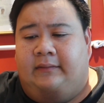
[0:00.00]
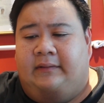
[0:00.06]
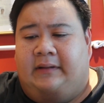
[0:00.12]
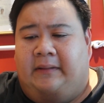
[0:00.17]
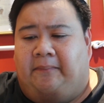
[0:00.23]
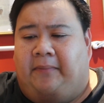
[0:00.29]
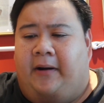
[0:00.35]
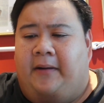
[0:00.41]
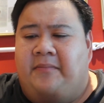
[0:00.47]

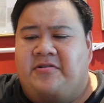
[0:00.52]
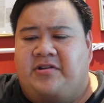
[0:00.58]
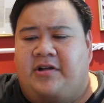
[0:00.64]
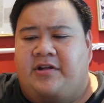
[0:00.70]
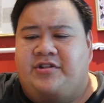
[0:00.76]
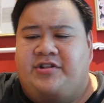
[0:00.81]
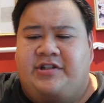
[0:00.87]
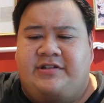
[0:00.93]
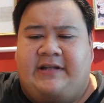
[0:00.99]
The
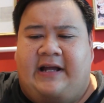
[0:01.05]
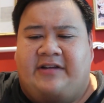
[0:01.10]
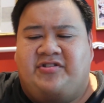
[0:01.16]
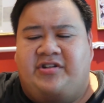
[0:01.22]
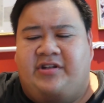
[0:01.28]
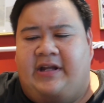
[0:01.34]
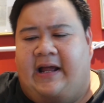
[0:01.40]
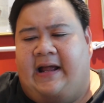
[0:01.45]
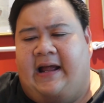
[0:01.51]
Parmesan cheese
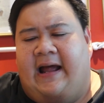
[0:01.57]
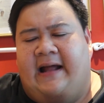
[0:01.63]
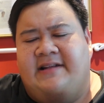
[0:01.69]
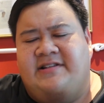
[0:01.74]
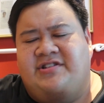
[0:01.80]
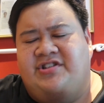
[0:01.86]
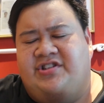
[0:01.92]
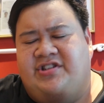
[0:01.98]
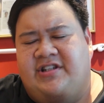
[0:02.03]
actually
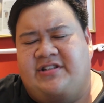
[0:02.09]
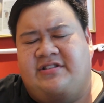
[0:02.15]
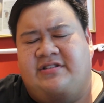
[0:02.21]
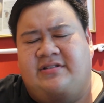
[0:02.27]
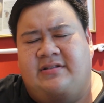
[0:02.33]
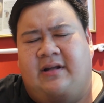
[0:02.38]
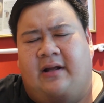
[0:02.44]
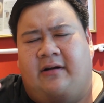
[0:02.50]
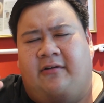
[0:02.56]
adds just
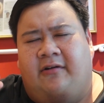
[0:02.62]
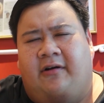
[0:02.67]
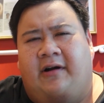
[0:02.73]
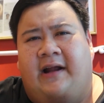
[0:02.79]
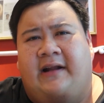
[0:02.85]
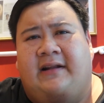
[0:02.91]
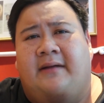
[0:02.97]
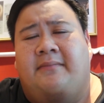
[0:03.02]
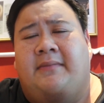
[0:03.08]
the
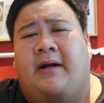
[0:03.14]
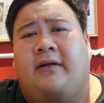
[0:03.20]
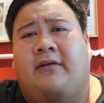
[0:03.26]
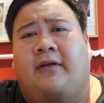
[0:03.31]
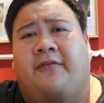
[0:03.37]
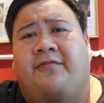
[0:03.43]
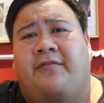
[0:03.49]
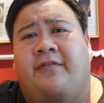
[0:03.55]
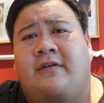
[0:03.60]
right amount
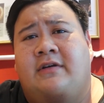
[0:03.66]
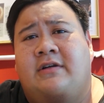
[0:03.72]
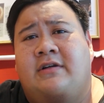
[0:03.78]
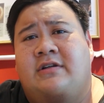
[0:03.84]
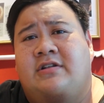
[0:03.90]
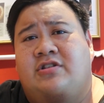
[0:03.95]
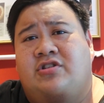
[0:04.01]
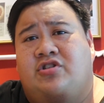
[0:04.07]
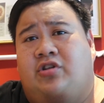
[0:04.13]
of
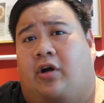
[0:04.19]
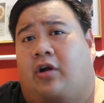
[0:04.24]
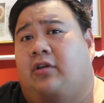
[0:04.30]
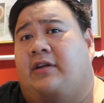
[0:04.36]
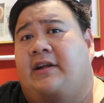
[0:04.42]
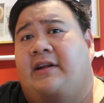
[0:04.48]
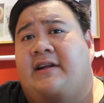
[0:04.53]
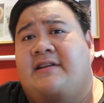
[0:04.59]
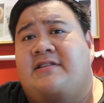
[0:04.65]

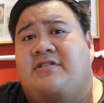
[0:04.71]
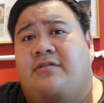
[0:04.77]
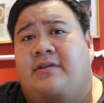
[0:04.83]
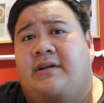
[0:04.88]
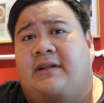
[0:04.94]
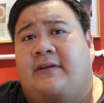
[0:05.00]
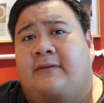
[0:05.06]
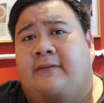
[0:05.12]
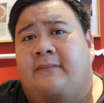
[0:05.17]
saltiness to
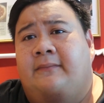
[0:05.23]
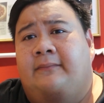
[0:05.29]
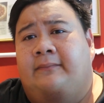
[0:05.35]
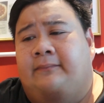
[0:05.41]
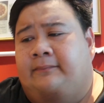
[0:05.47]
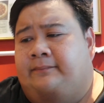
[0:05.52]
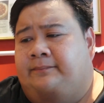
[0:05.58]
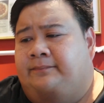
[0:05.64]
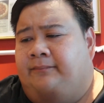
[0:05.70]
it,
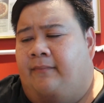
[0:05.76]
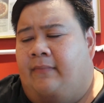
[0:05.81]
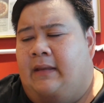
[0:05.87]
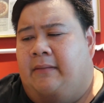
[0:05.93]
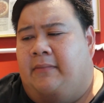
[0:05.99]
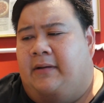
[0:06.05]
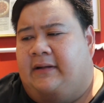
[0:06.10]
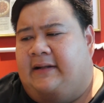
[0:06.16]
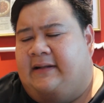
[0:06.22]

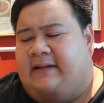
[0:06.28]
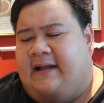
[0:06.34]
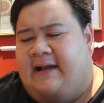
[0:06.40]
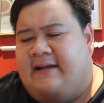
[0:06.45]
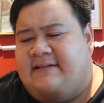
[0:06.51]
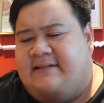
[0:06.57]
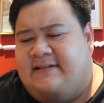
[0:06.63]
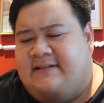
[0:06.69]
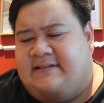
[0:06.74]
but it
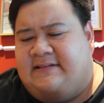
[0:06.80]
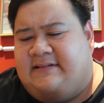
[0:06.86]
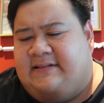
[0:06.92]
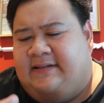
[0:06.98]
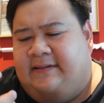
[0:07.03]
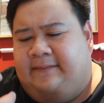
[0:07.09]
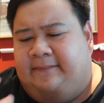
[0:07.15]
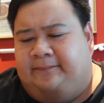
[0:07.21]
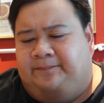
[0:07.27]
has
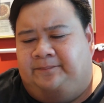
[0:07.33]
this